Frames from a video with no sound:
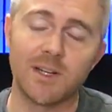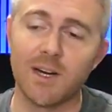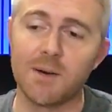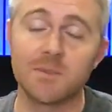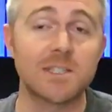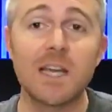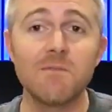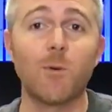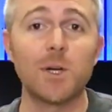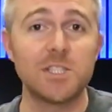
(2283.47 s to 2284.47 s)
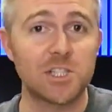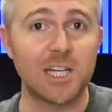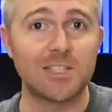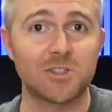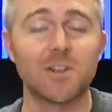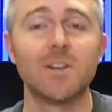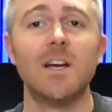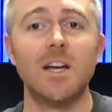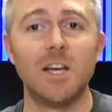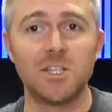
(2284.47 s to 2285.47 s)
Um, same voice changer,
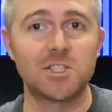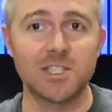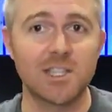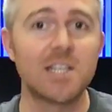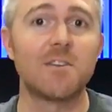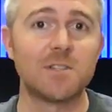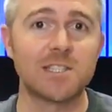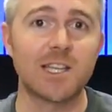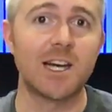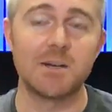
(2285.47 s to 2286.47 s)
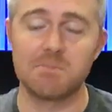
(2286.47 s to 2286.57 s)
it's just a different setup.